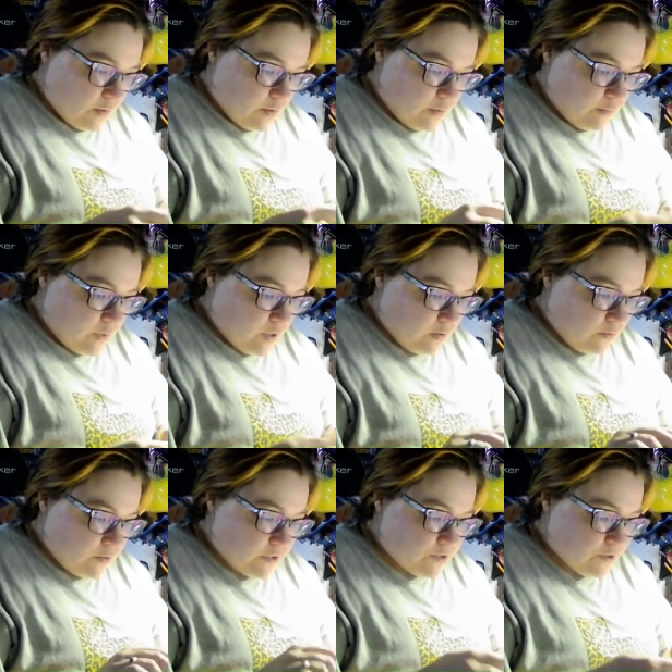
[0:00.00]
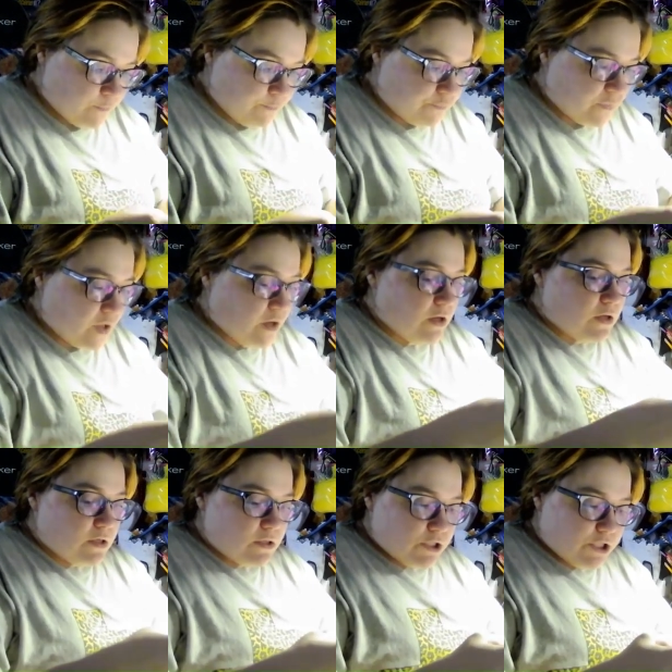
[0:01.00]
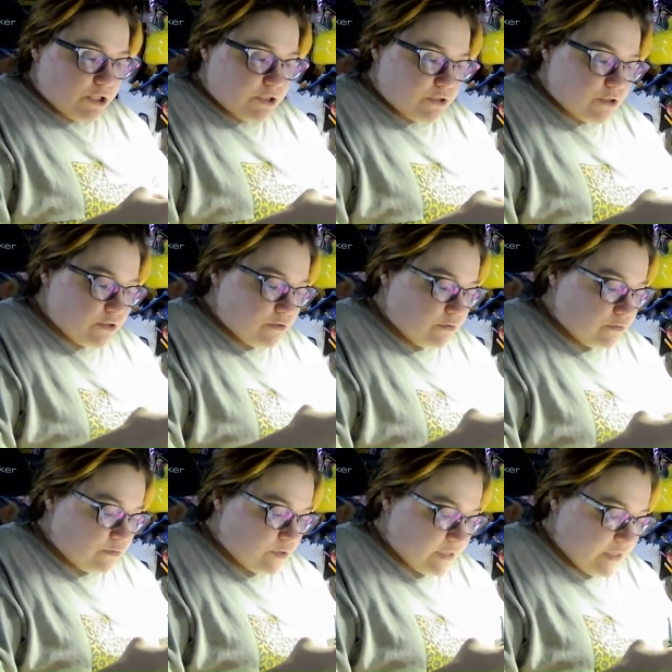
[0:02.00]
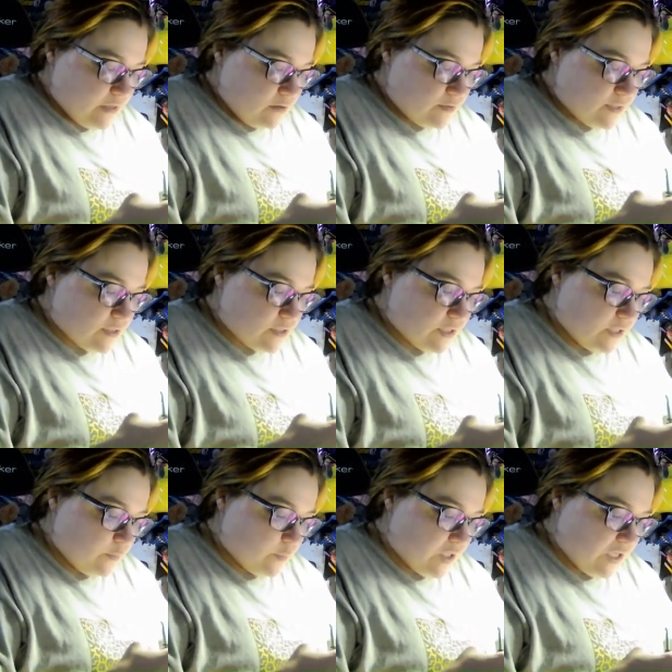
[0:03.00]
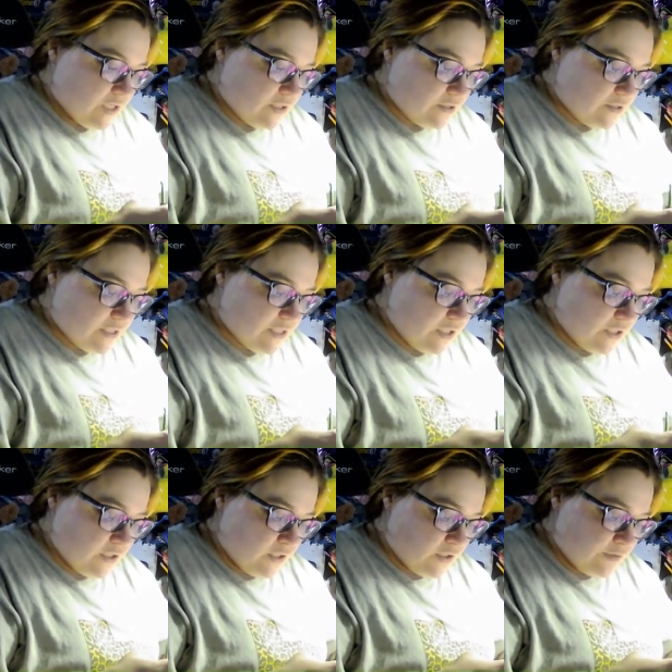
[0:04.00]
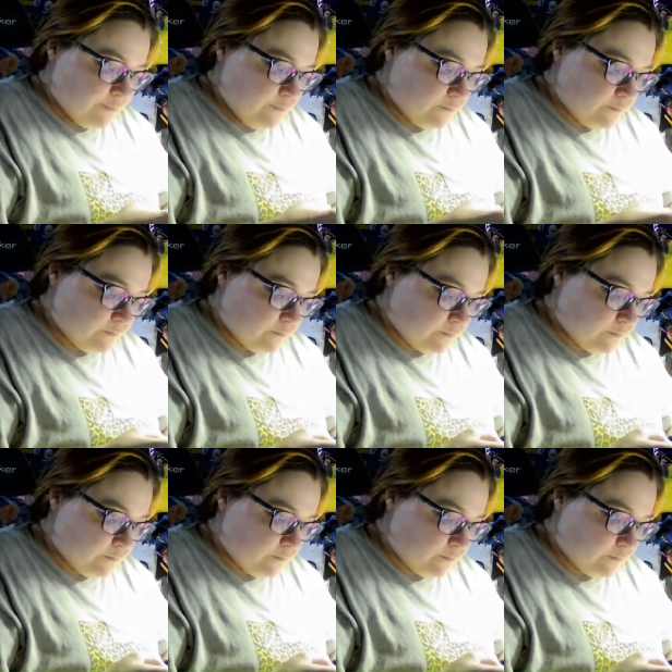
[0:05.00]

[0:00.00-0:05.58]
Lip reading: I'm not going to. Chain 2, now skip 18.